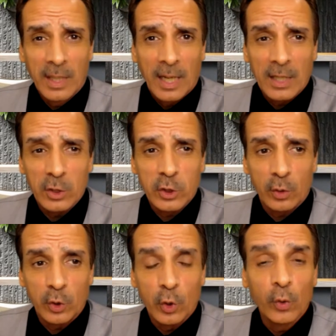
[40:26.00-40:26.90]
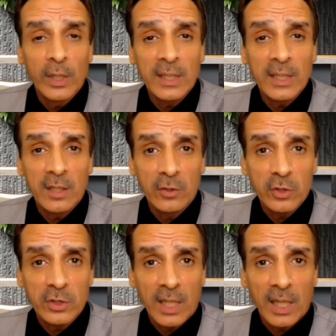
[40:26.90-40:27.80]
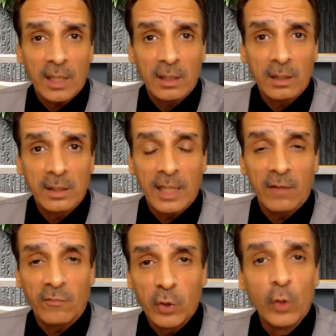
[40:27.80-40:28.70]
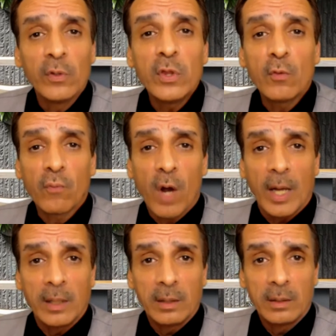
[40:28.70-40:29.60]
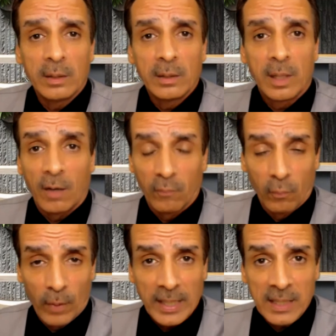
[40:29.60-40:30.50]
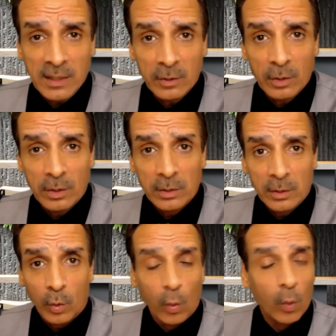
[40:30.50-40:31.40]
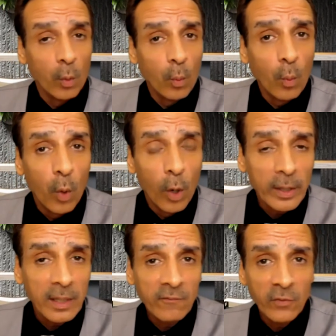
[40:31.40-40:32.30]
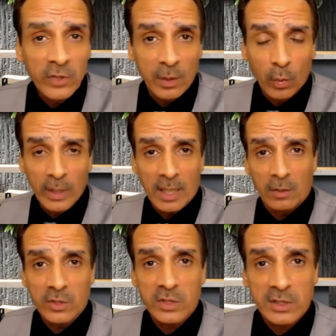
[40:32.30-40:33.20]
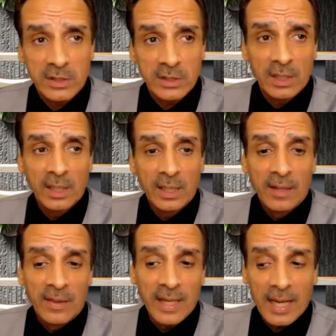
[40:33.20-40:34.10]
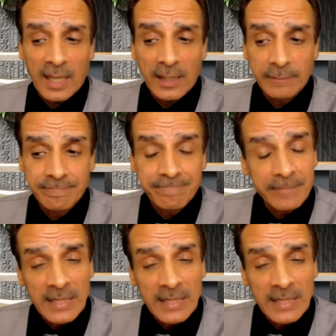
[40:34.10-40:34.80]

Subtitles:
And so you're going to need to understand that if you're in the rut of renting or working for someone else, then